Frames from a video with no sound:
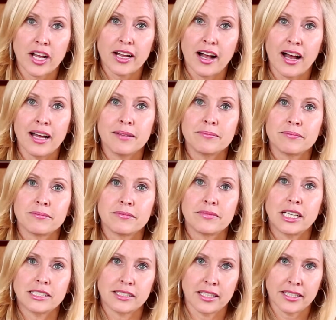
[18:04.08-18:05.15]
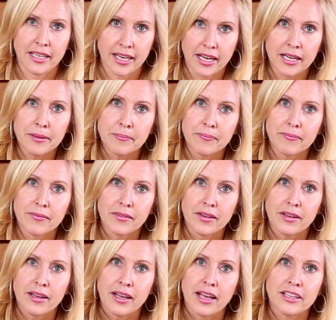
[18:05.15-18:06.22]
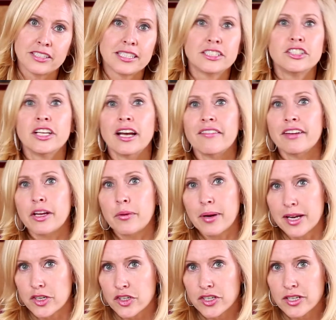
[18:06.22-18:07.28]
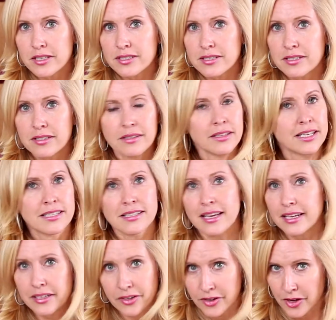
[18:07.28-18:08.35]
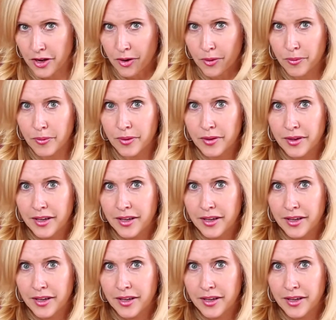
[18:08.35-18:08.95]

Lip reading: I got? They say, yeah. And you say, do you have any questions? They say, no.